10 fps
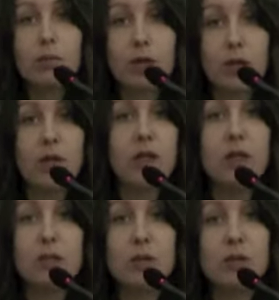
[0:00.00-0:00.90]
In
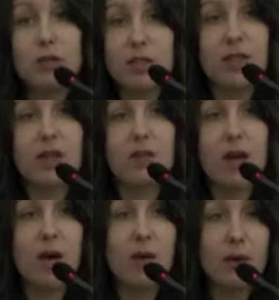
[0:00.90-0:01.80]
English, we usually think of an
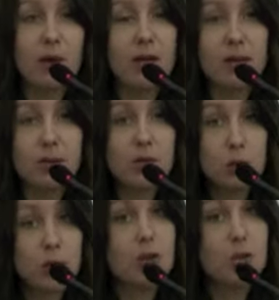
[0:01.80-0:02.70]
owl going
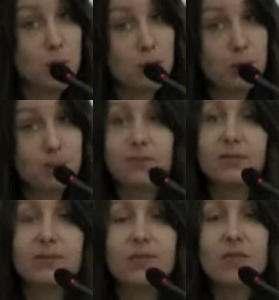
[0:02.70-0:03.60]
turu.
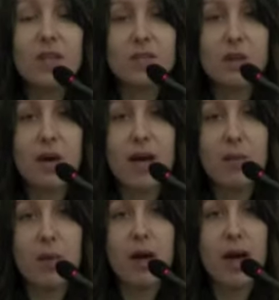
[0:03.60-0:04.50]
So I
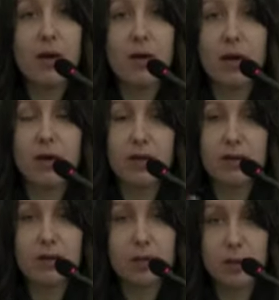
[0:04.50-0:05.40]
had my owl going
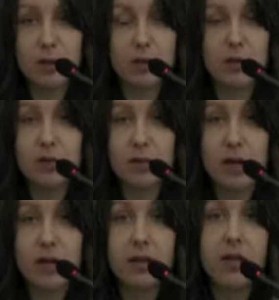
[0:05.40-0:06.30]
turu as
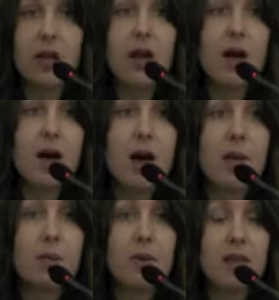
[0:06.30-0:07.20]
well.
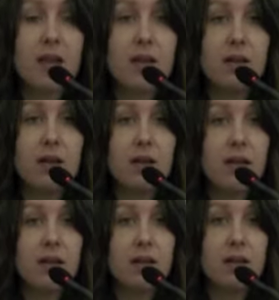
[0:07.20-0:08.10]
But then
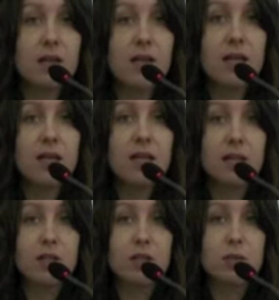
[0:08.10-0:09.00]
again, in
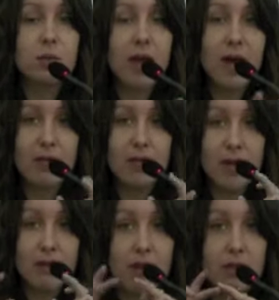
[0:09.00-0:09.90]
English, we have
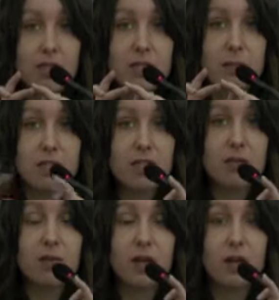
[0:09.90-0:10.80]
that very
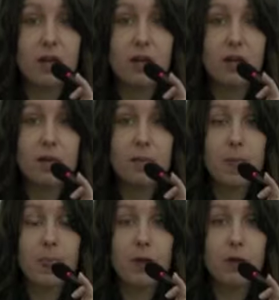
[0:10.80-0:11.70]
specific
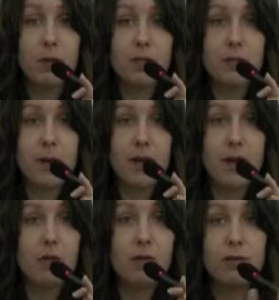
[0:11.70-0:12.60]

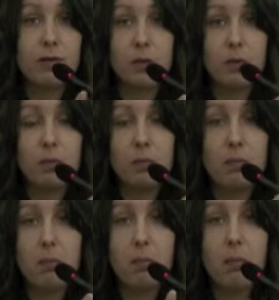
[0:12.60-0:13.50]
onomatopoeia only for
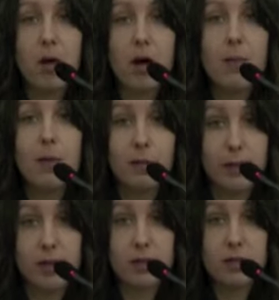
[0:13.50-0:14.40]
a couple of
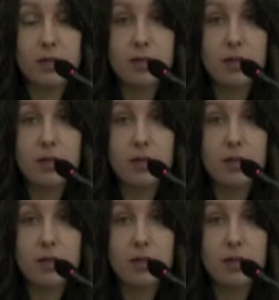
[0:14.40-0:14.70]
birds.